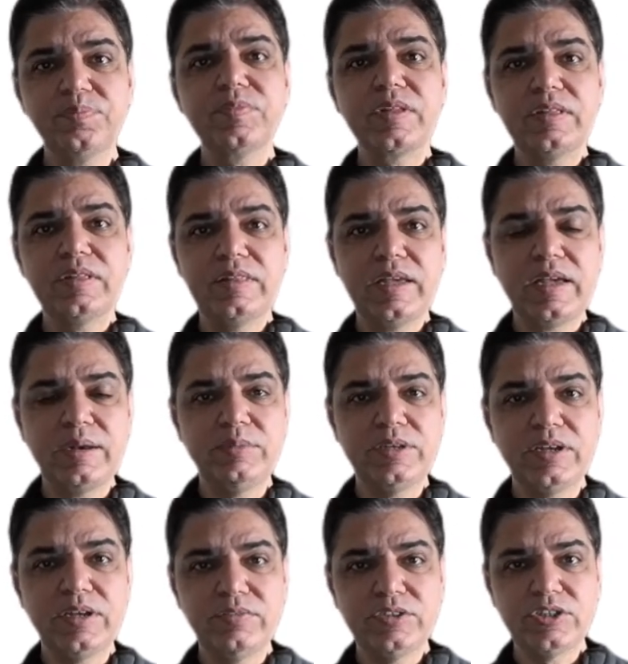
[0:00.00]
They can be
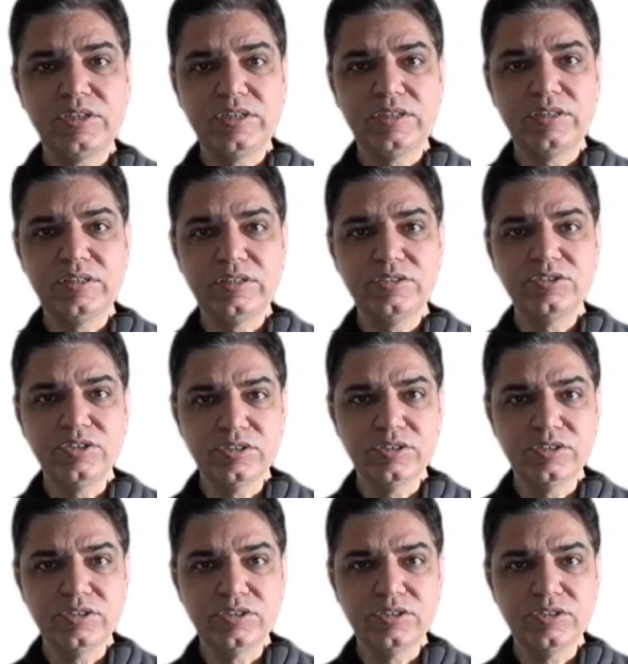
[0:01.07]
deficient in these children.